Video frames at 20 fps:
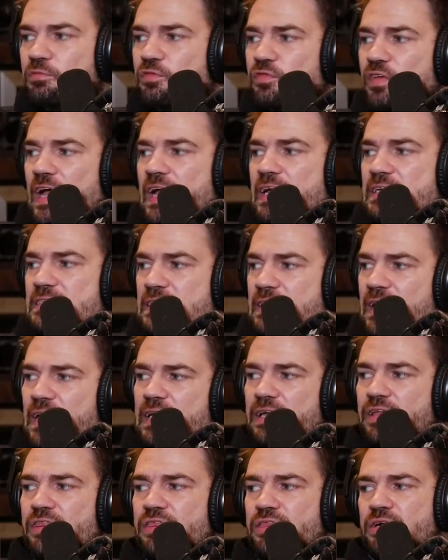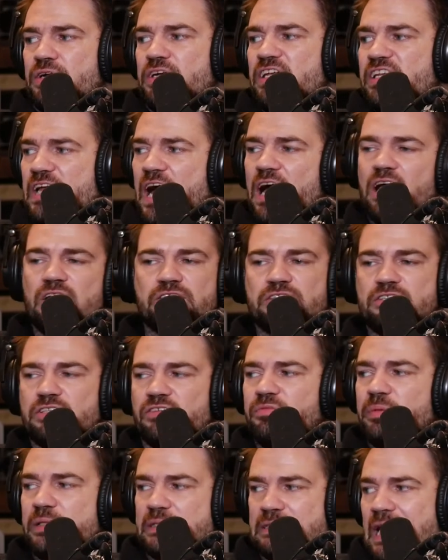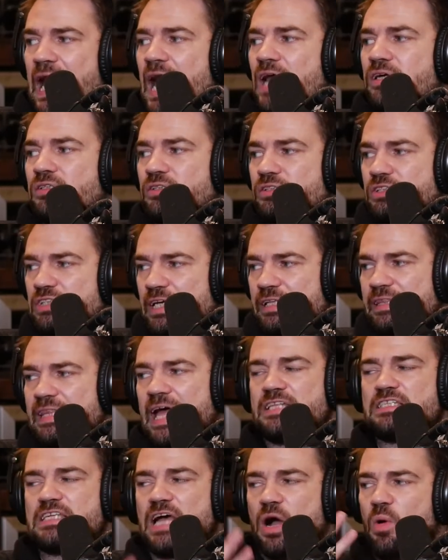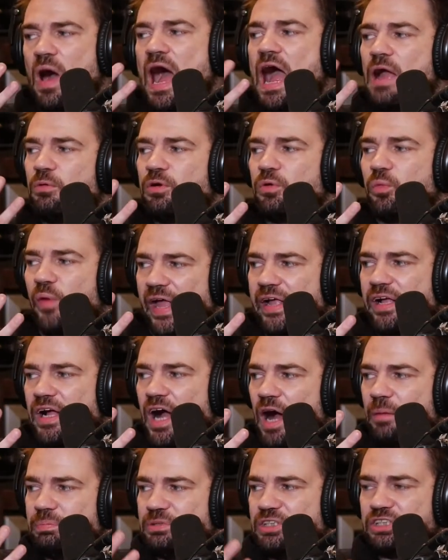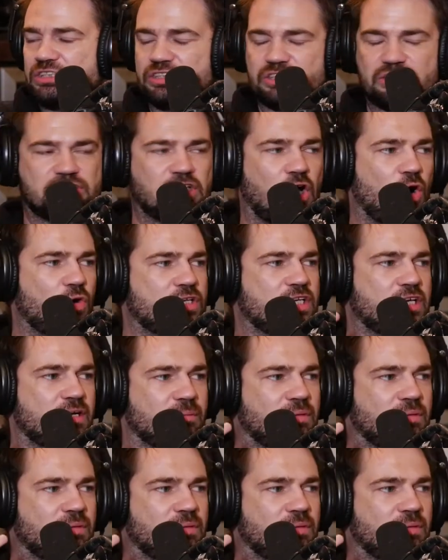phase and getting $30 of McDonald's, like that's how I would wake up. Just sodium.